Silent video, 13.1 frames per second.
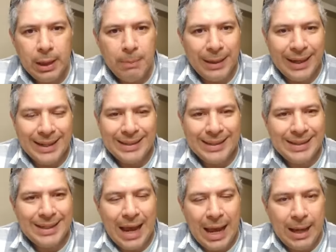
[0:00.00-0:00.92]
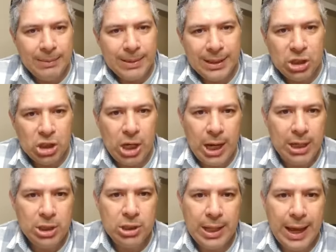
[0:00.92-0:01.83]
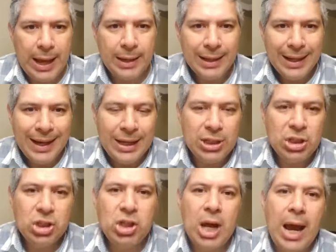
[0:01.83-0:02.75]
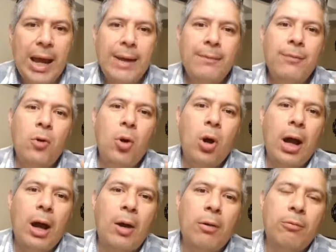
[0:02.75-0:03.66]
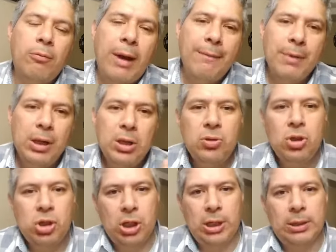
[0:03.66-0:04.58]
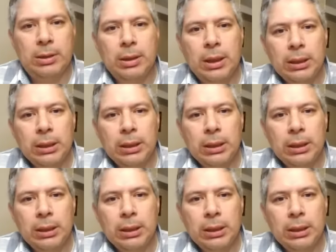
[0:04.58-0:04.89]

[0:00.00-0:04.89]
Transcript: But it's time to change that. It's time for a revolution.